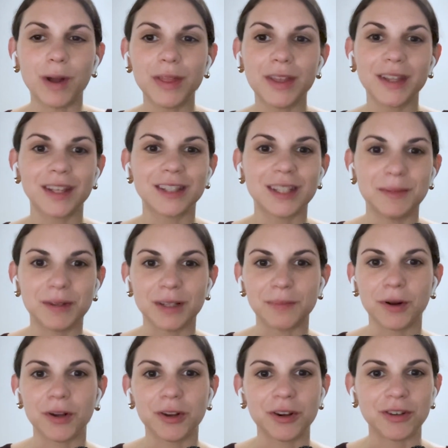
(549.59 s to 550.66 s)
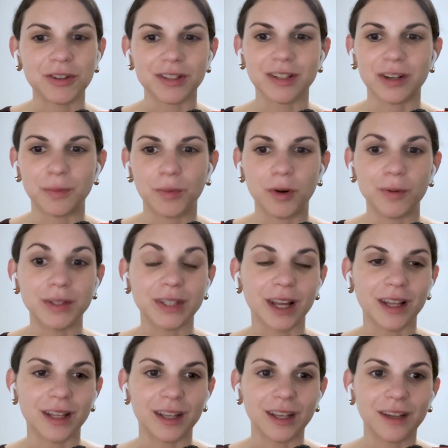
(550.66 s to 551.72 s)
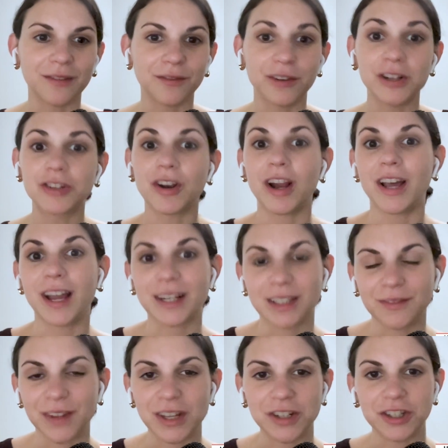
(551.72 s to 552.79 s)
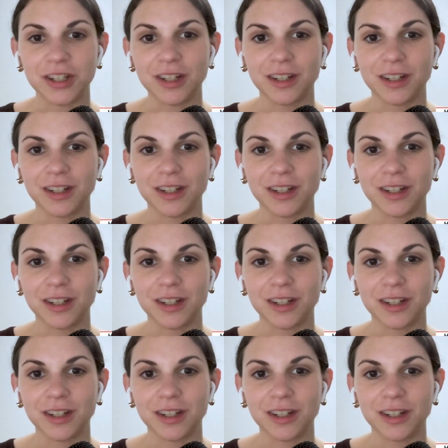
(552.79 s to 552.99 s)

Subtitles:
thing that seemed to spark your interest a little more was that like free trial activation.